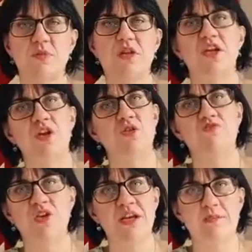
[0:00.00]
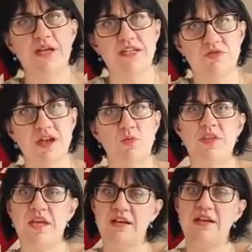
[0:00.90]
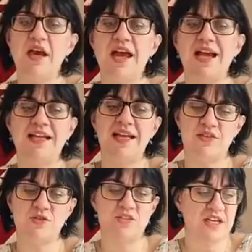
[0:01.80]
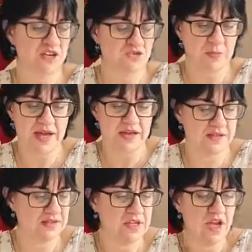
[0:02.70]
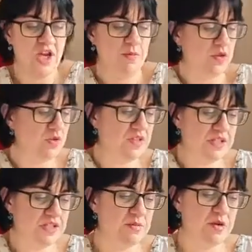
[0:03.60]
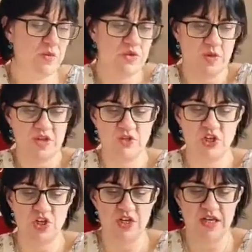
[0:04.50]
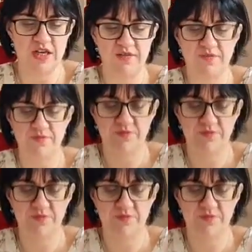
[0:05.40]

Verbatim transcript: or something you know and really mess around with it and and get those secondary patterns but you can see it doesn't matter which way you turn it